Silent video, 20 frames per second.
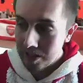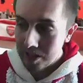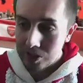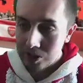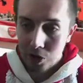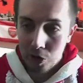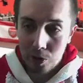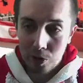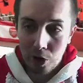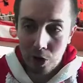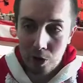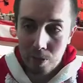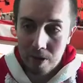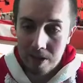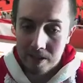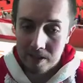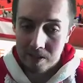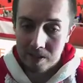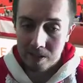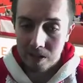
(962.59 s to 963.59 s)
Joe
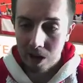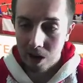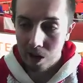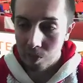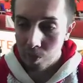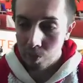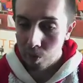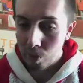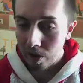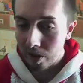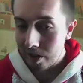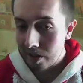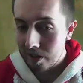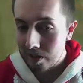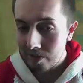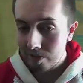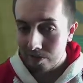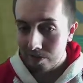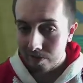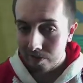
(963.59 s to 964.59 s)
Gomez and Carl Walker,
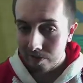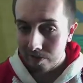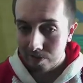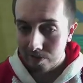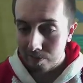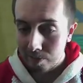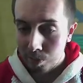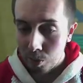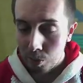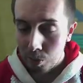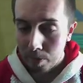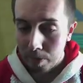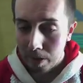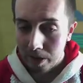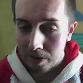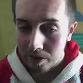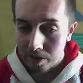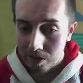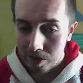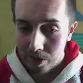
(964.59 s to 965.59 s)
then more
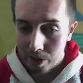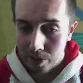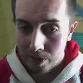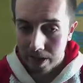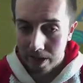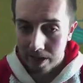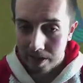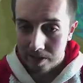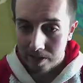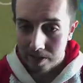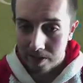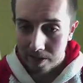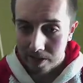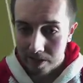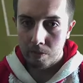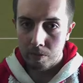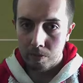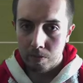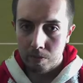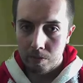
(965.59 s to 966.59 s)
power to you, I guess.
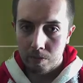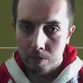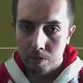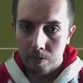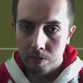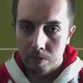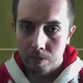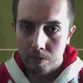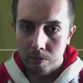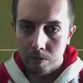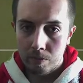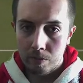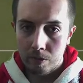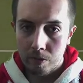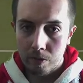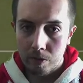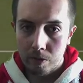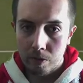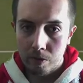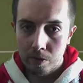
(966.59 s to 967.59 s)

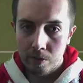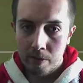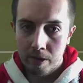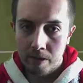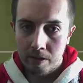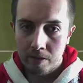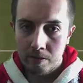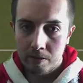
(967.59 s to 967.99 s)
Got Ousmane.